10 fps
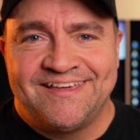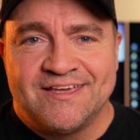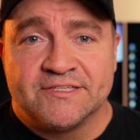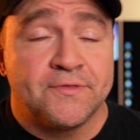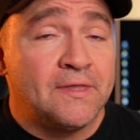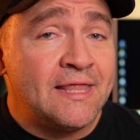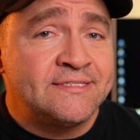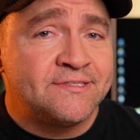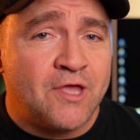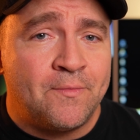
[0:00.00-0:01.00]
So the
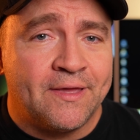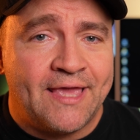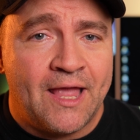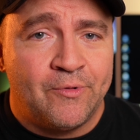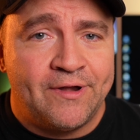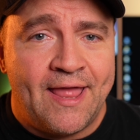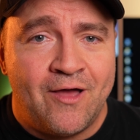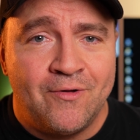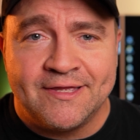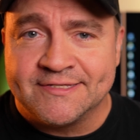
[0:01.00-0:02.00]
lens that's on my camera
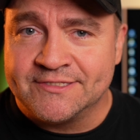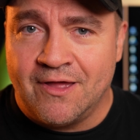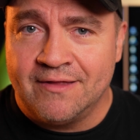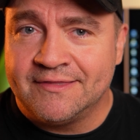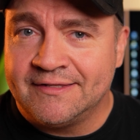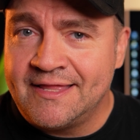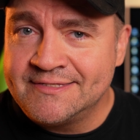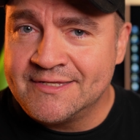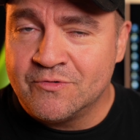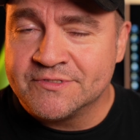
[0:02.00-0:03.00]
now is not the
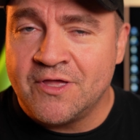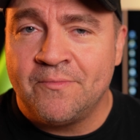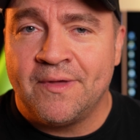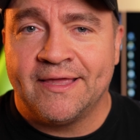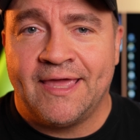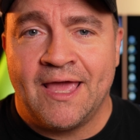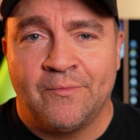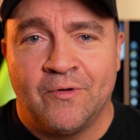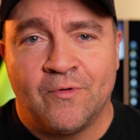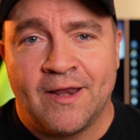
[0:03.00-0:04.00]
lens that was on my
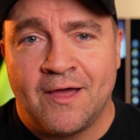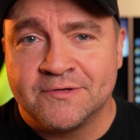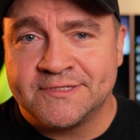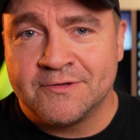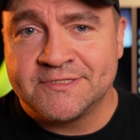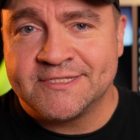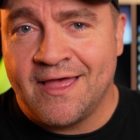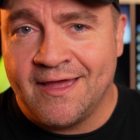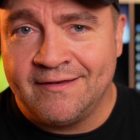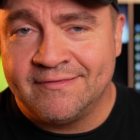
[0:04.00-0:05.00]
camera when I was
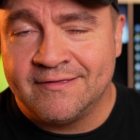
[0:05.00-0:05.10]
outside.